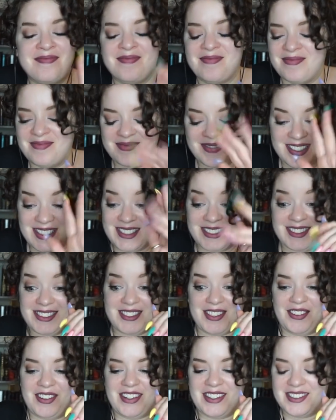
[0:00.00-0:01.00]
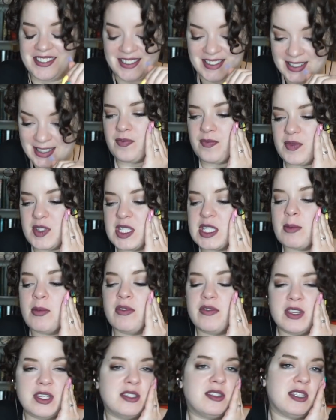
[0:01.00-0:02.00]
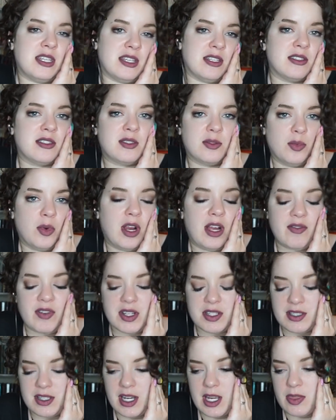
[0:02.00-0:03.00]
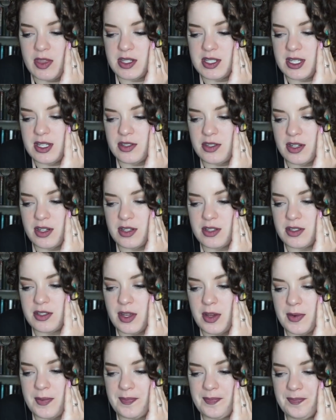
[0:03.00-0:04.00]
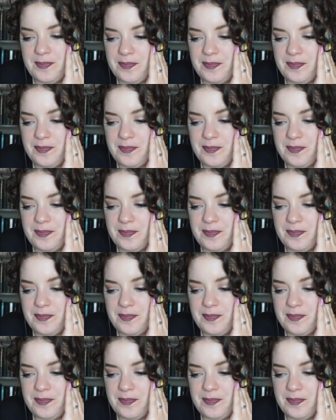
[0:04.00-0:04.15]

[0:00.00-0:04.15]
so good some of these scenes were obviously in the teaser so